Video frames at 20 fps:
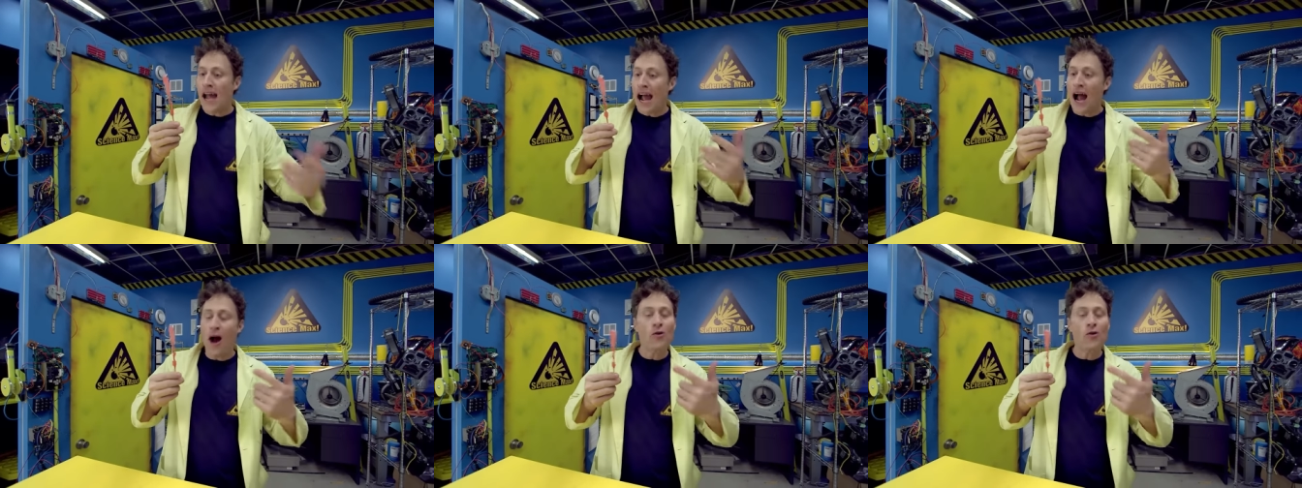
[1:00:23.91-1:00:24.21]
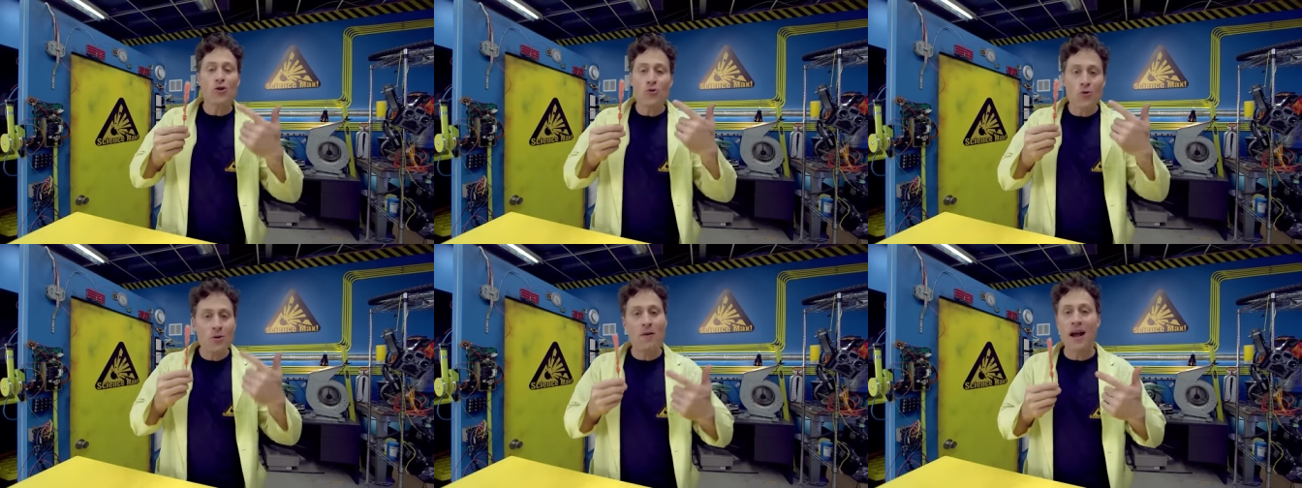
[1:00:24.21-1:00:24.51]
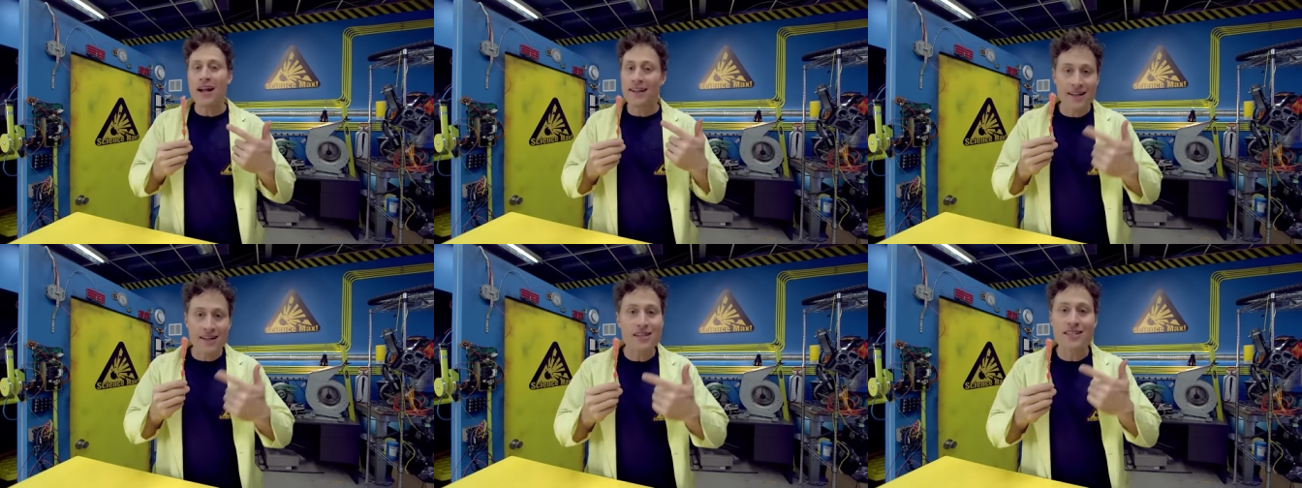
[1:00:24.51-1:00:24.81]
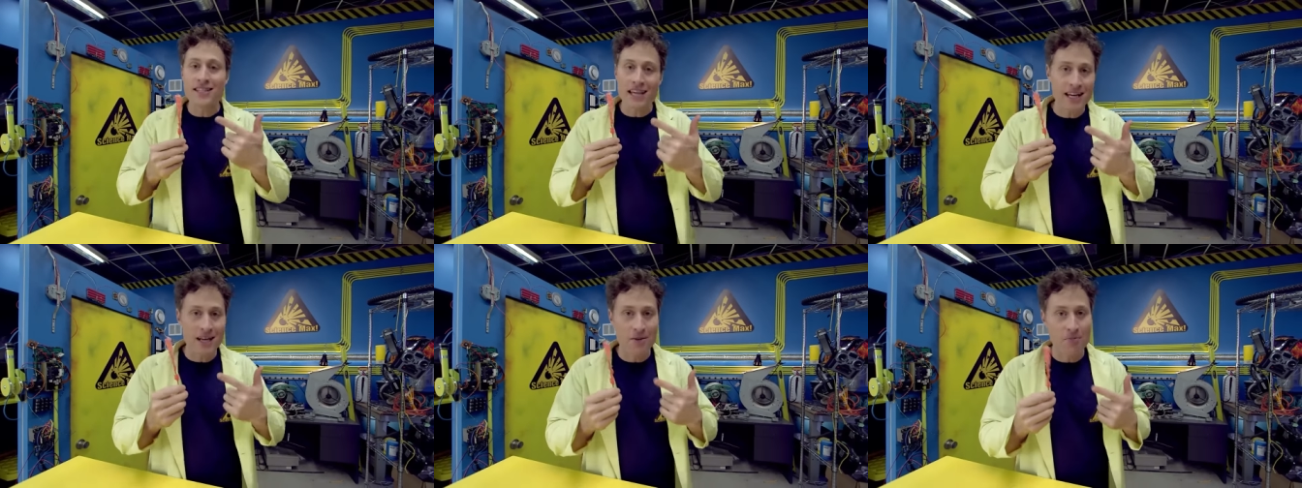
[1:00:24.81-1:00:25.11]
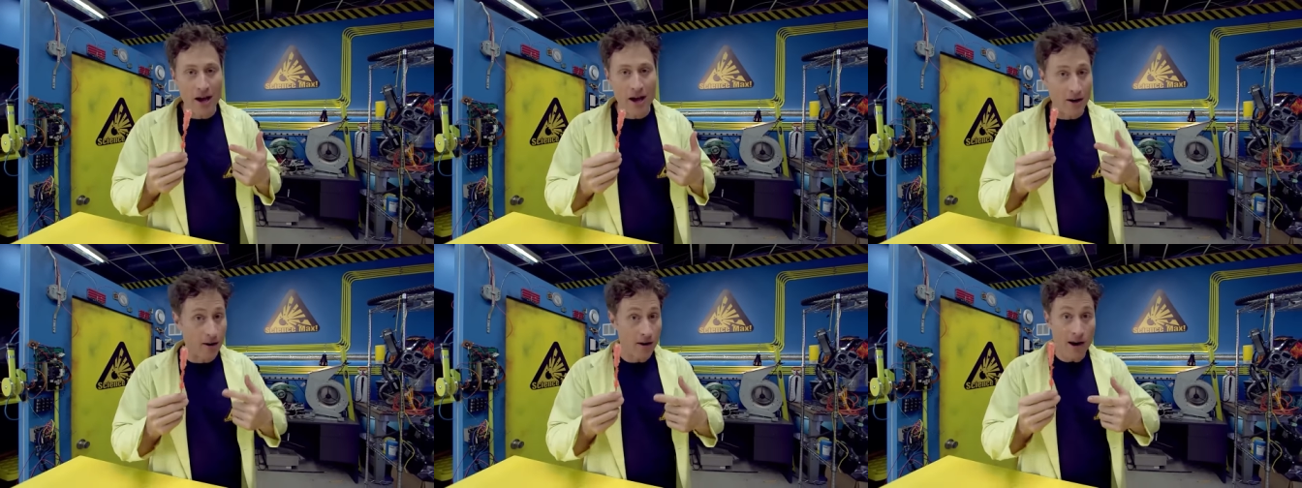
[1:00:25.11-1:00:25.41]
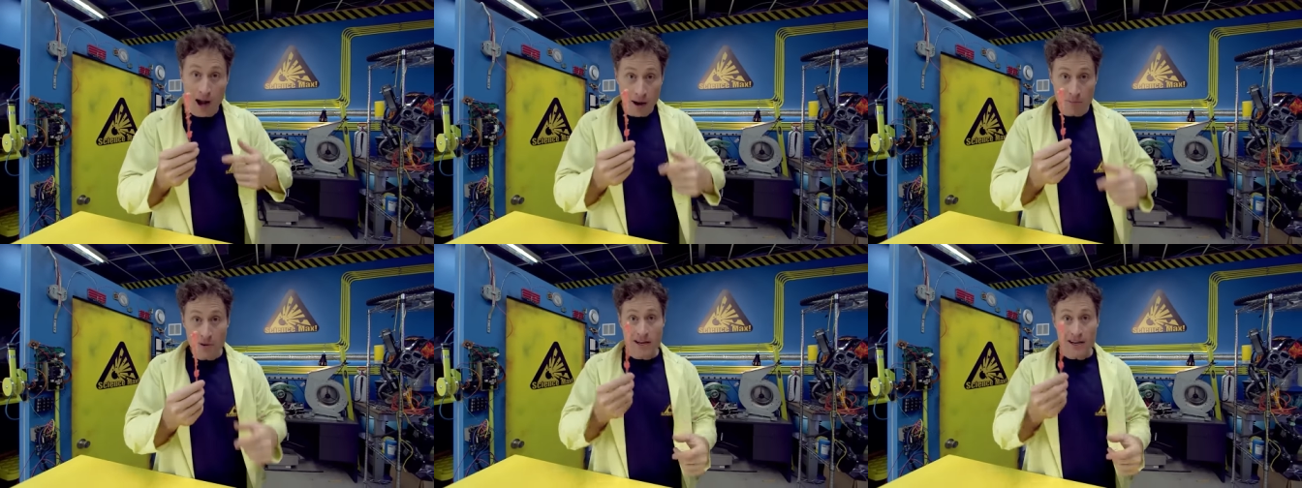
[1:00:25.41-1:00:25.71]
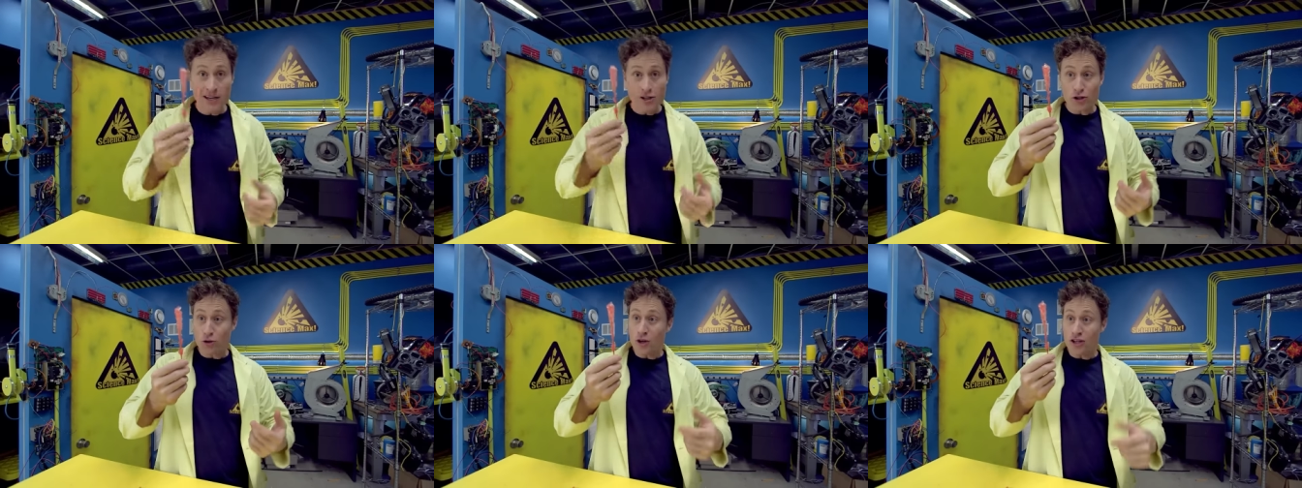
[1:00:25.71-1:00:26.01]
how could we make this any better? I mean,
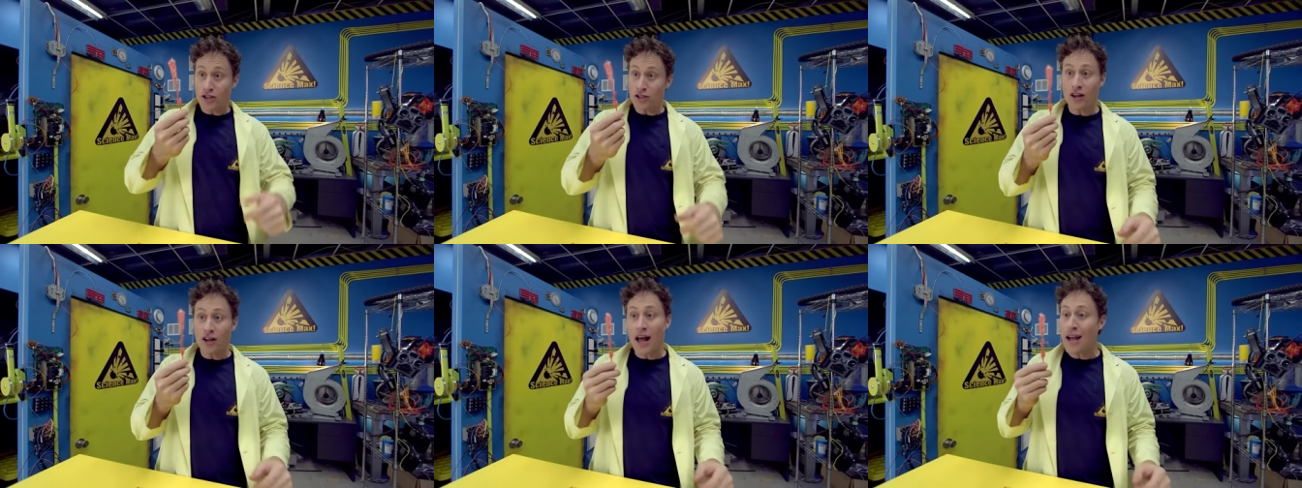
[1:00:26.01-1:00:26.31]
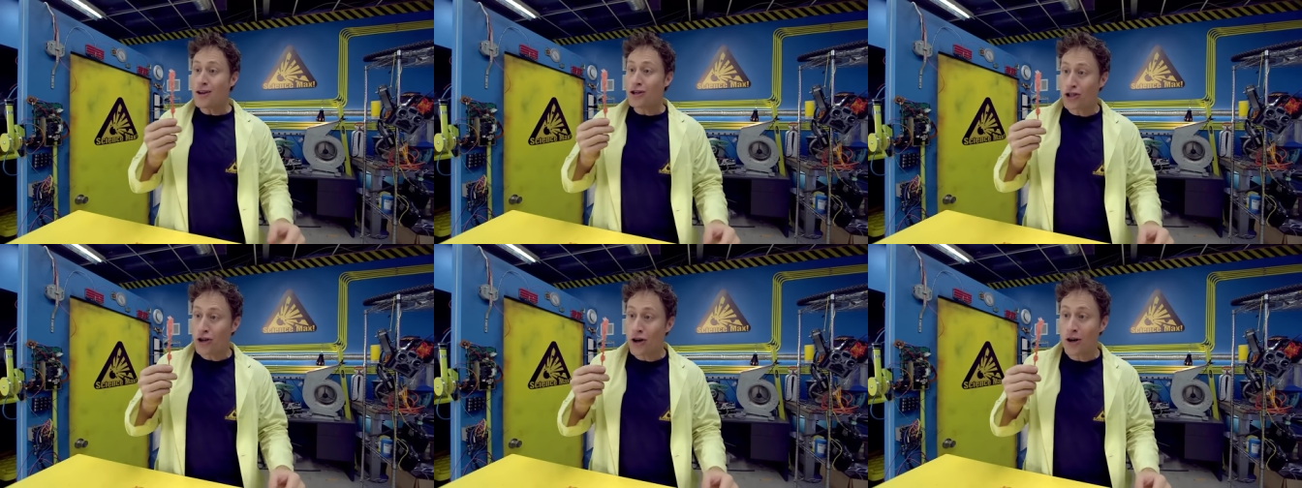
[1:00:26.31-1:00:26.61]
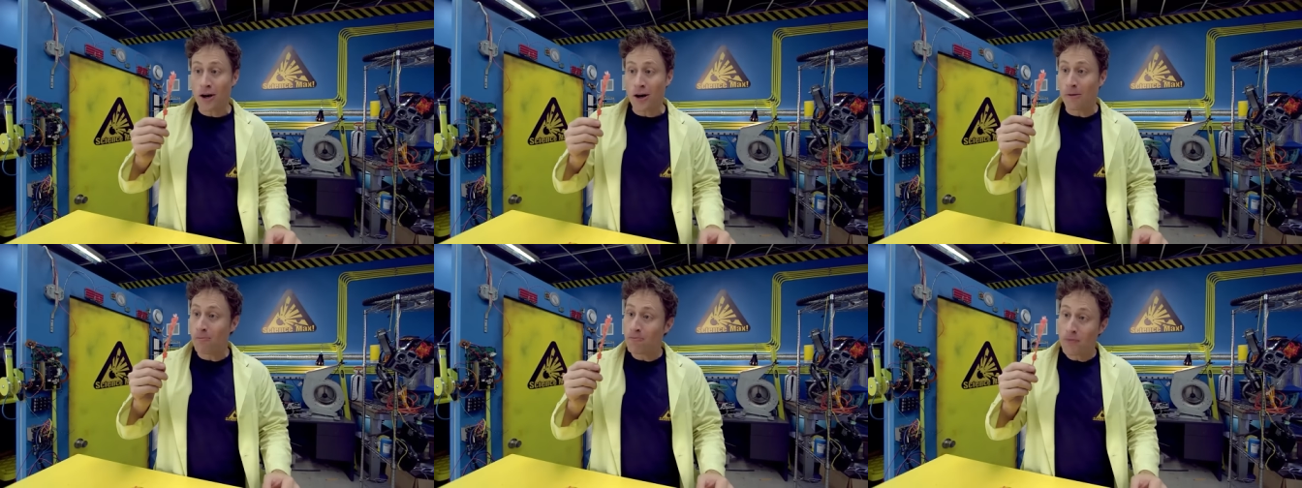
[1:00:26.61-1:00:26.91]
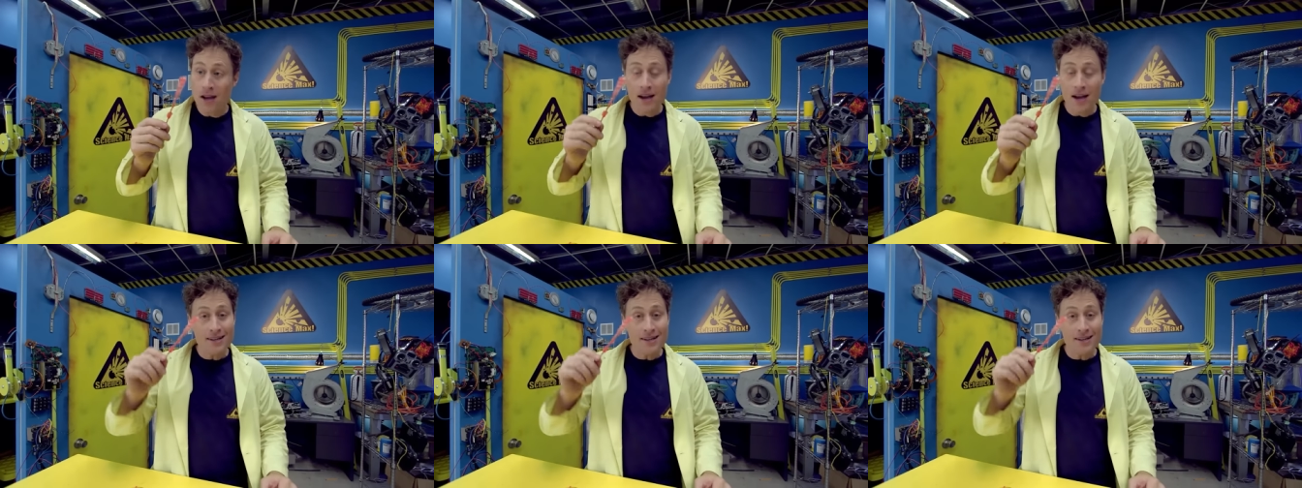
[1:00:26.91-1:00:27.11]
it's crystallized sugar.